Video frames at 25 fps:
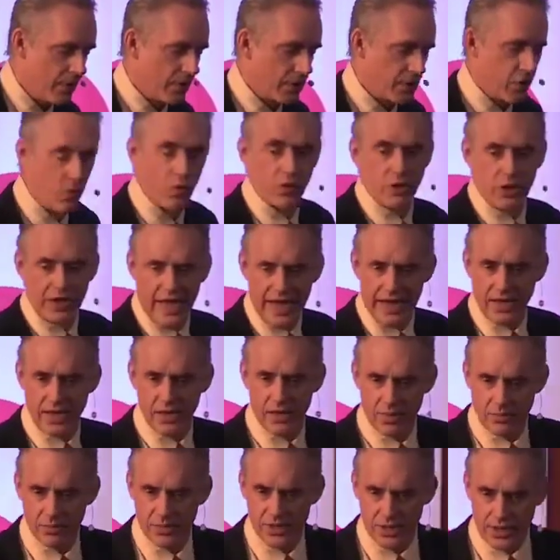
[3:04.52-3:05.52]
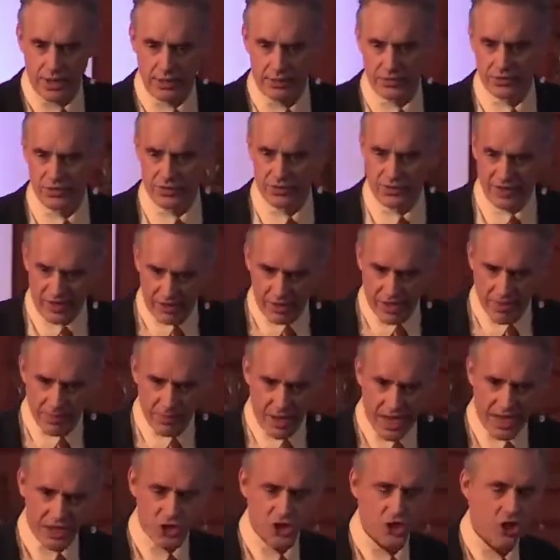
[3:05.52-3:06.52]
don't like themselves very
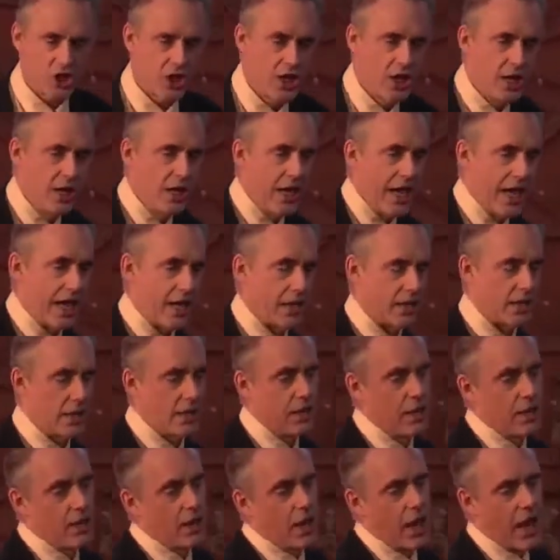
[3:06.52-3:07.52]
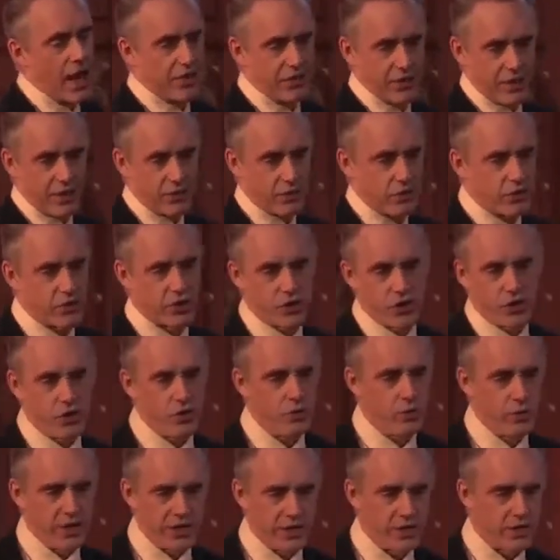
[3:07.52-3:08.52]
much. And I think there's 2
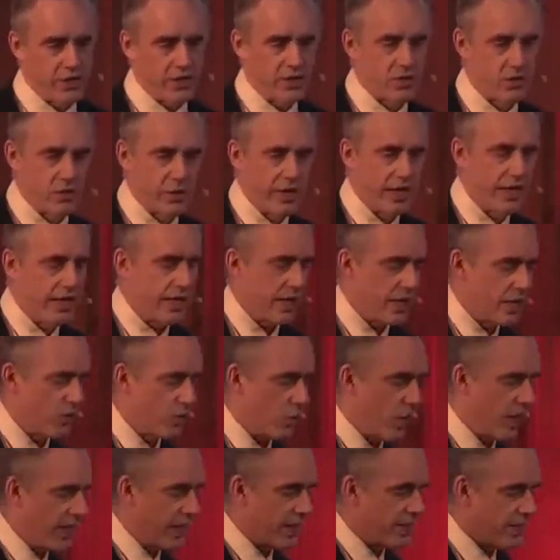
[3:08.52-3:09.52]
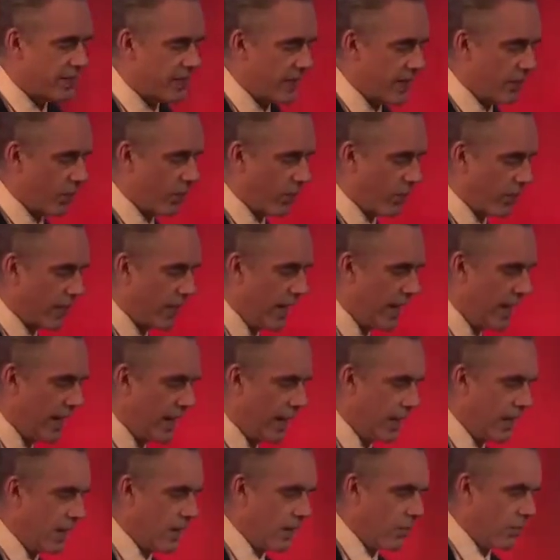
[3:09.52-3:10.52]
reasons really, and one is that we're
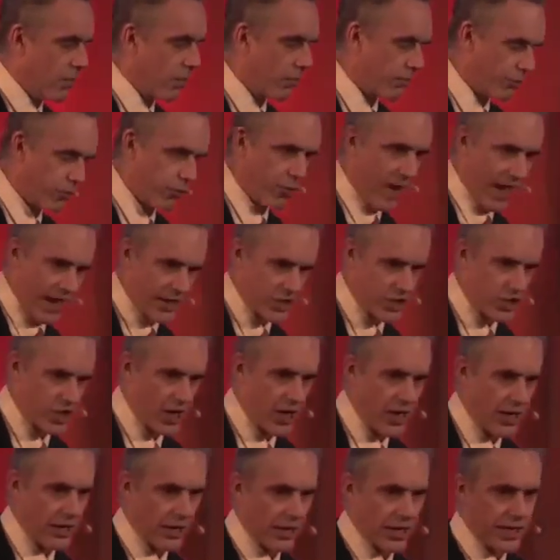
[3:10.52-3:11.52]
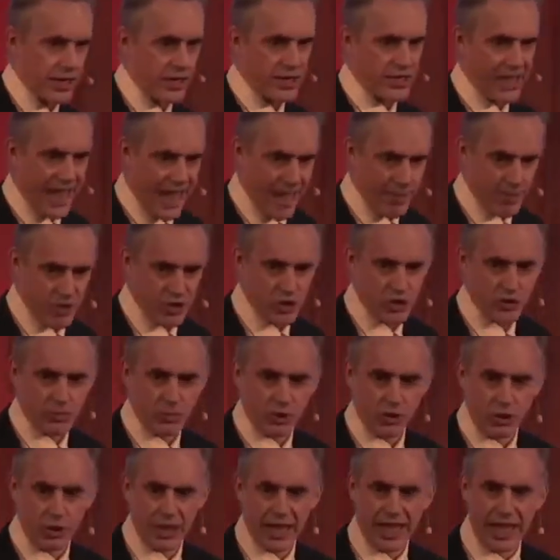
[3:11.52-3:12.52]
fragile and
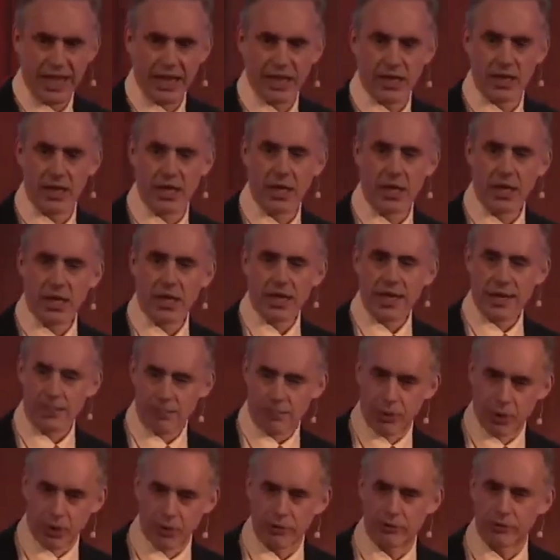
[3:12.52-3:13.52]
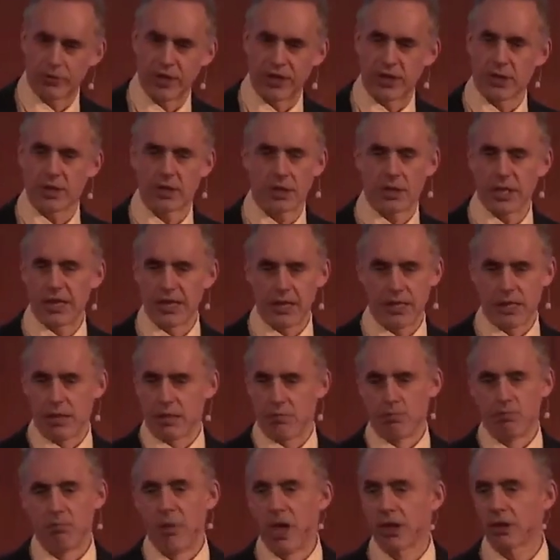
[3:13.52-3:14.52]
damageable and imperfect
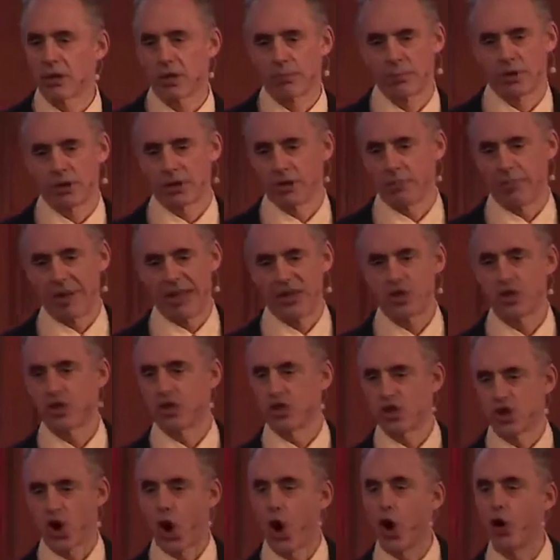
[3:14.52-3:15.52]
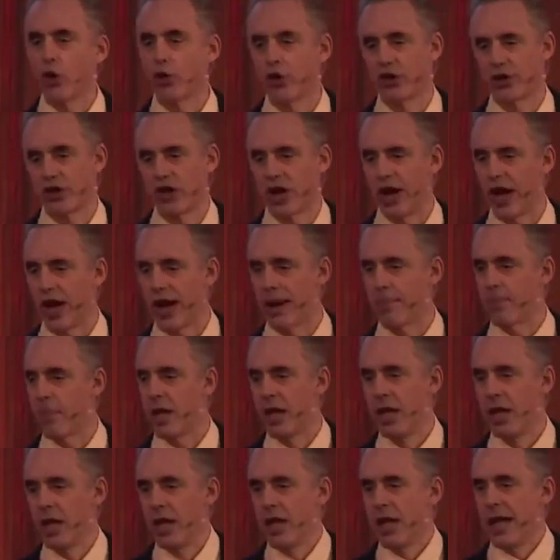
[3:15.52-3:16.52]
in multiple dimensions all the time,
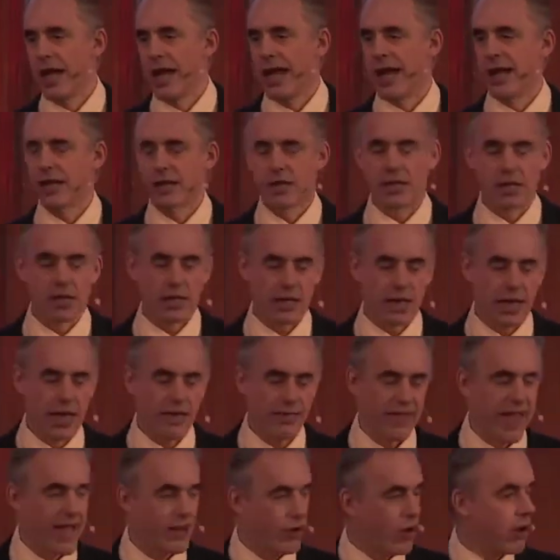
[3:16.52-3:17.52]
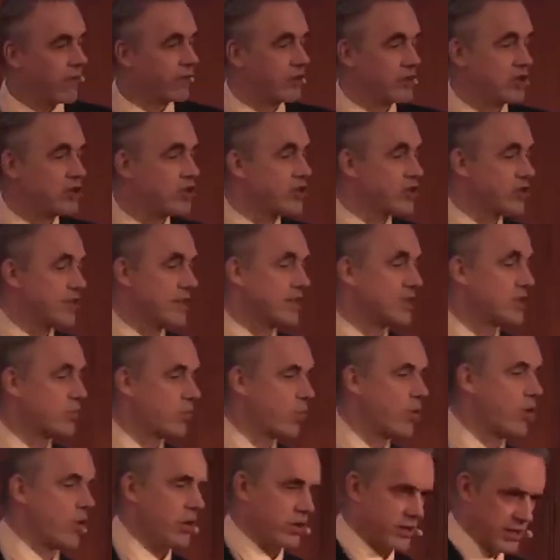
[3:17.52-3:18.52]
and that often just gets
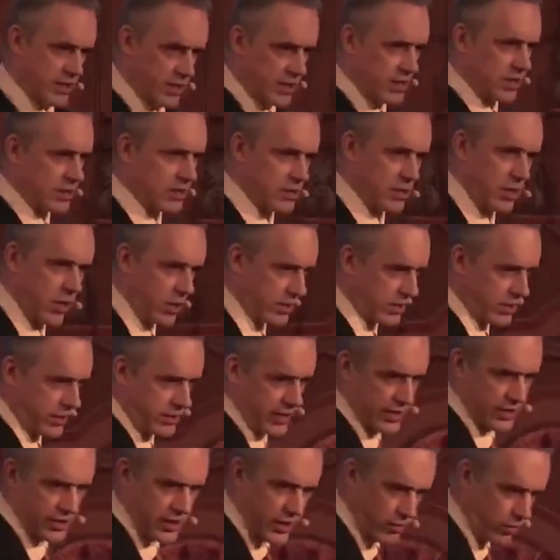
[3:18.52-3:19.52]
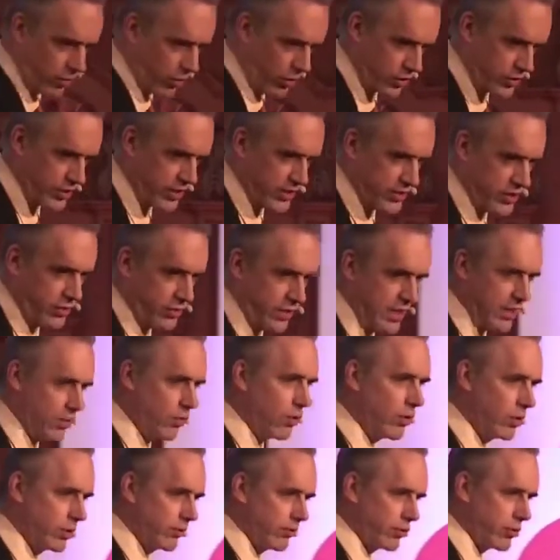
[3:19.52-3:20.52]
worse. Lots of things get worse as you get
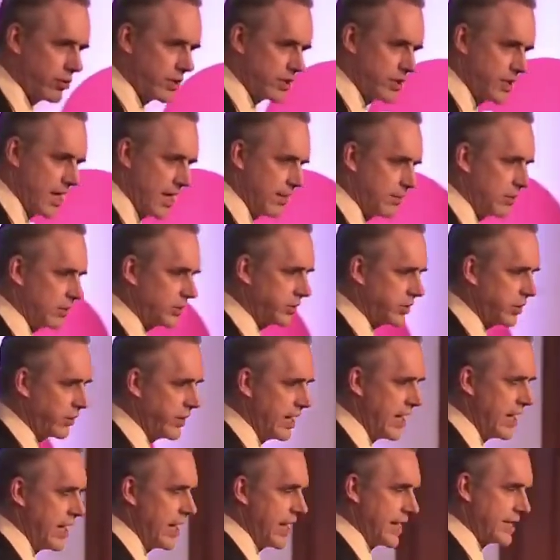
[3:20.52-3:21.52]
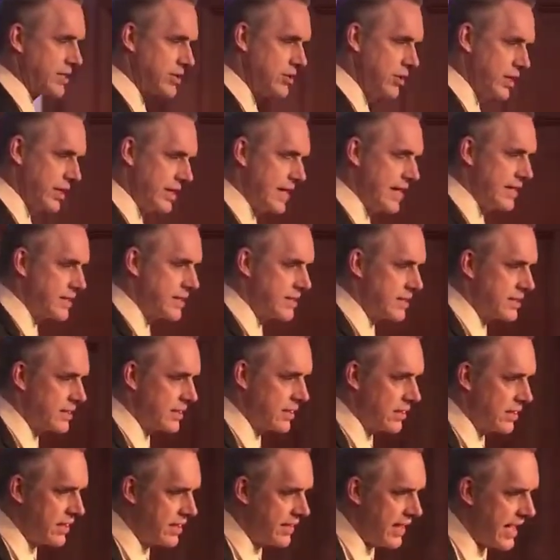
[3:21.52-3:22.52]
old, for example. So it's not
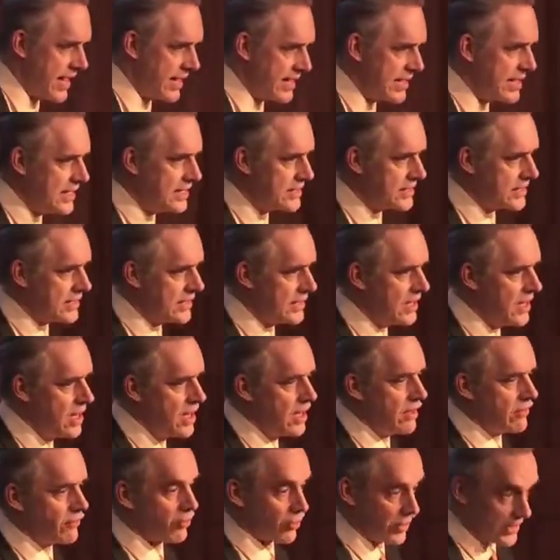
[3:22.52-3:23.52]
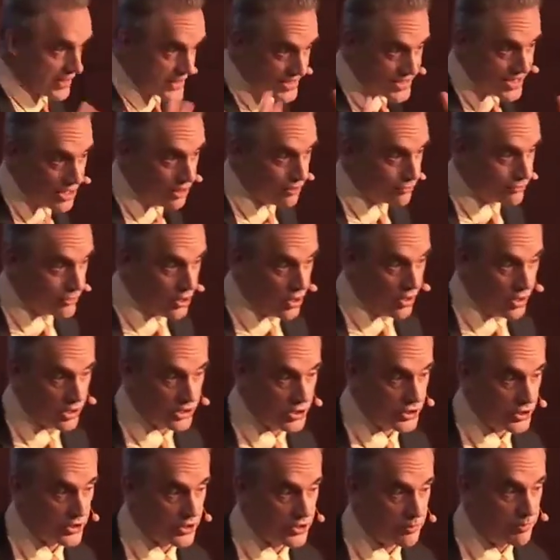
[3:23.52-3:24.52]
necessarily that easy for a
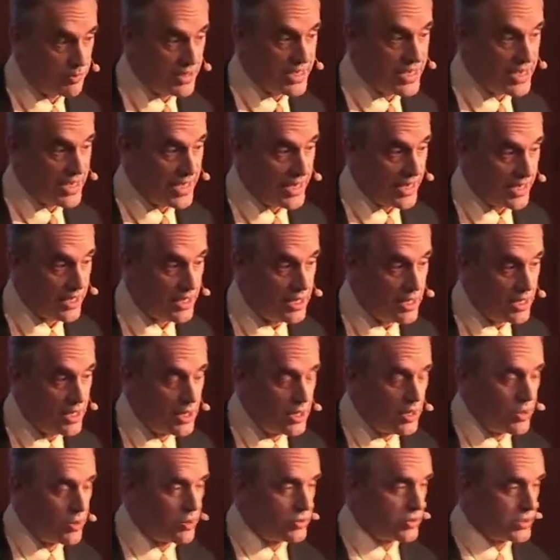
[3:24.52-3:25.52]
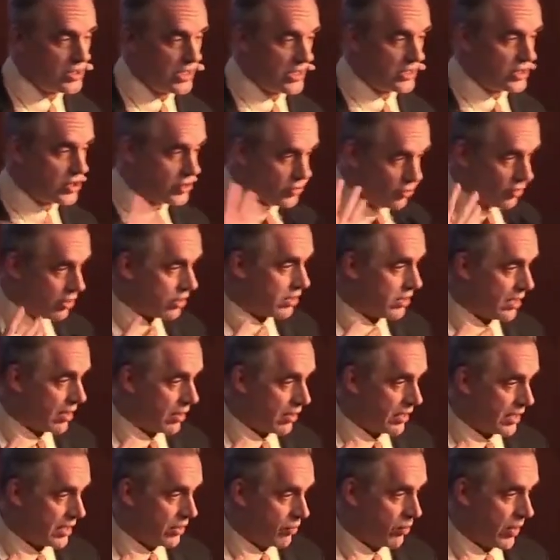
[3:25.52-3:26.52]
self-conscious being who's
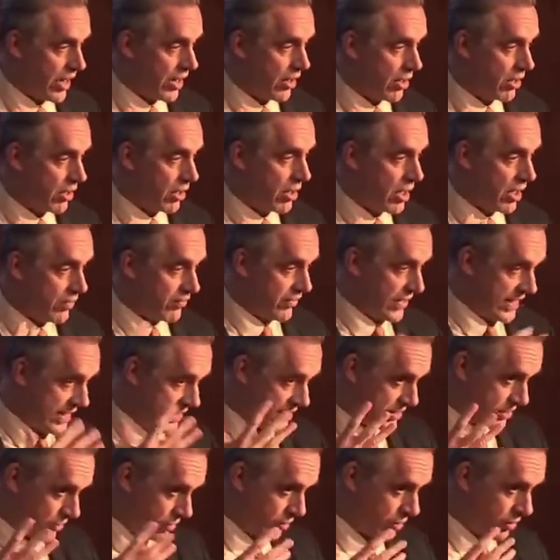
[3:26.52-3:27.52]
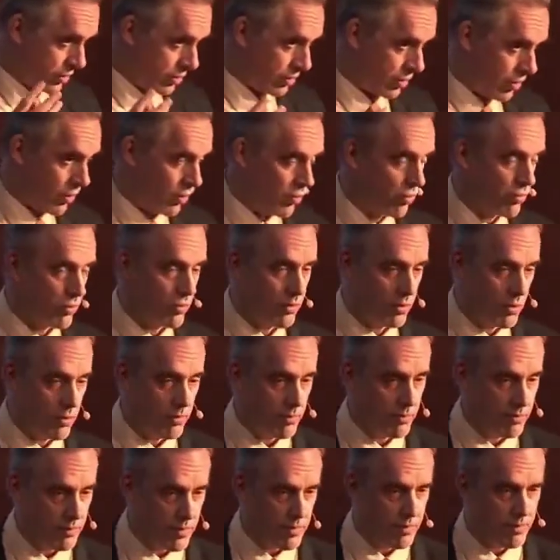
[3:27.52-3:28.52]
extraordinarily aware of his or her own
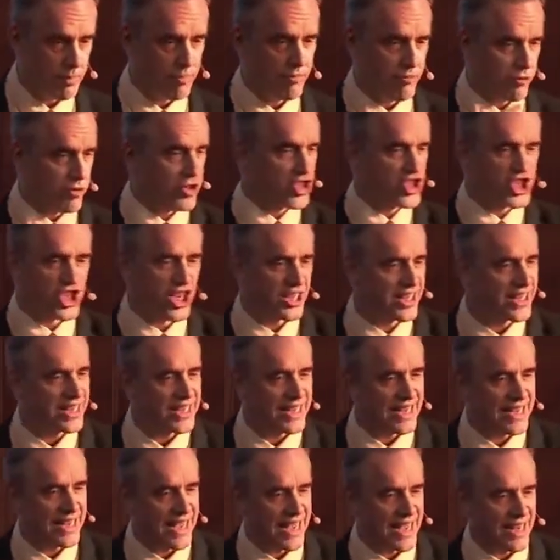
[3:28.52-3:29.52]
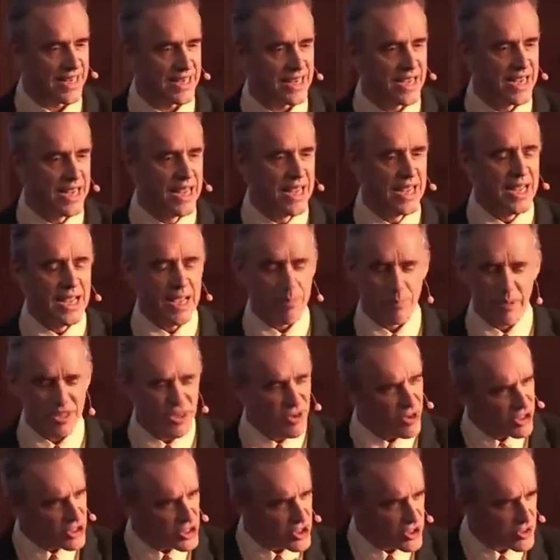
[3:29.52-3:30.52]
fragility, but
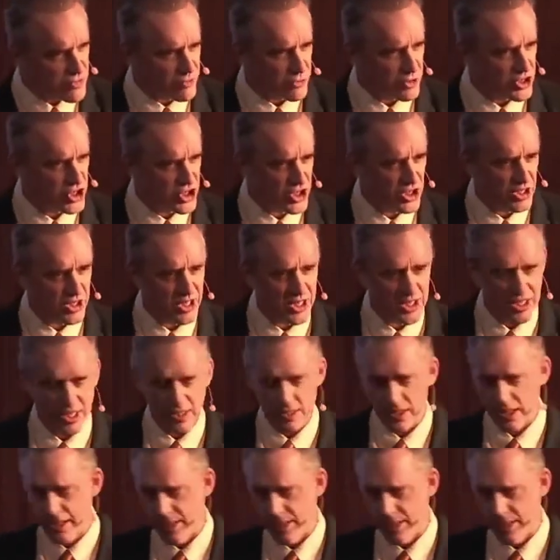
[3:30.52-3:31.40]
not just fragility,